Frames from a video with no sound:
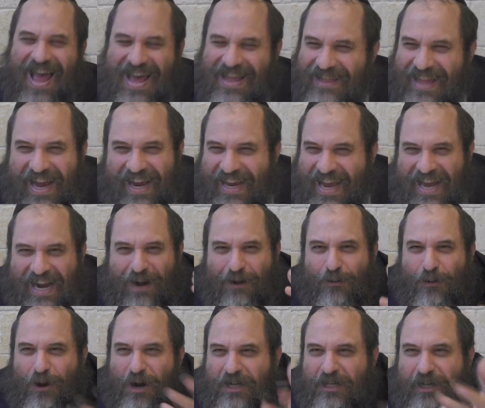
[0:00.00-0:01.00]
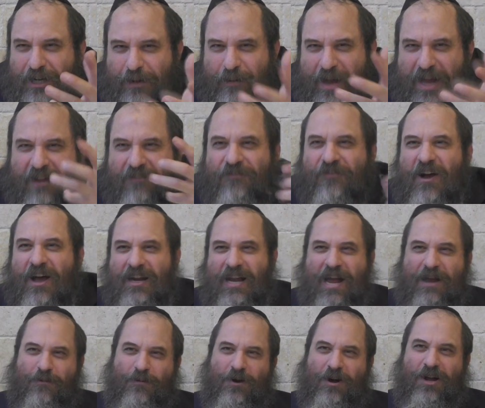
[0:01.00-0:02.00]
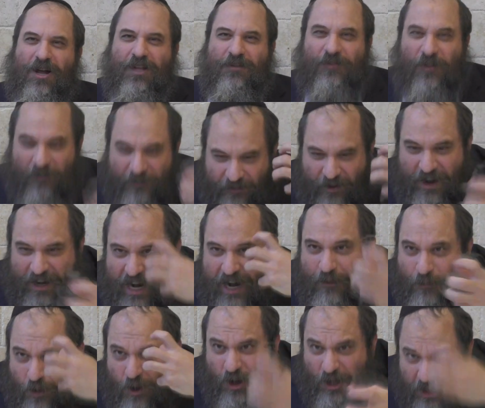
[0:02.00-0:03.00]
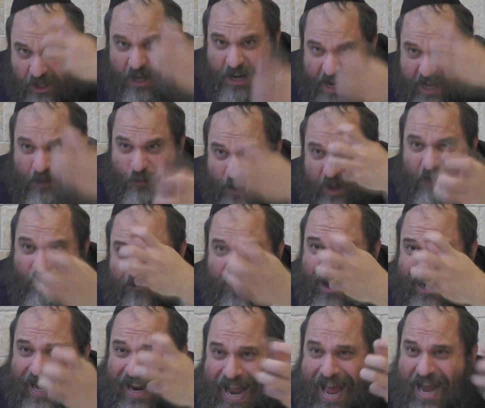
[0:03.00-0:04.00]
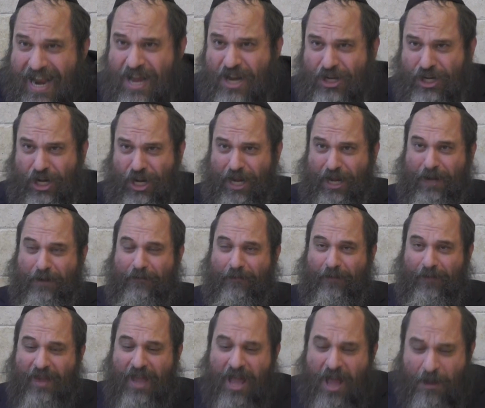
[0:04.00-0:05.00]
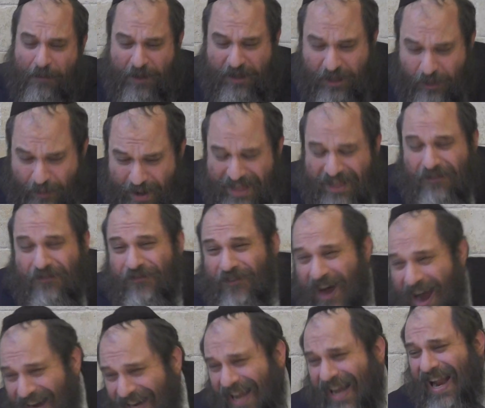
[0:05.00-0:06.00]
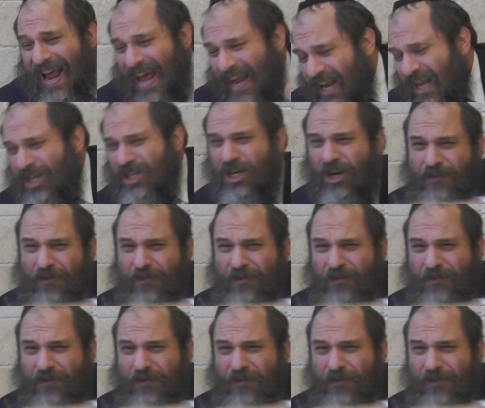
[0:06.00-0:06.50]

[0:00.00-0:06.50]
That cannot work to create a finite world. For a finite world, you need real finite energy. But the way the finite energy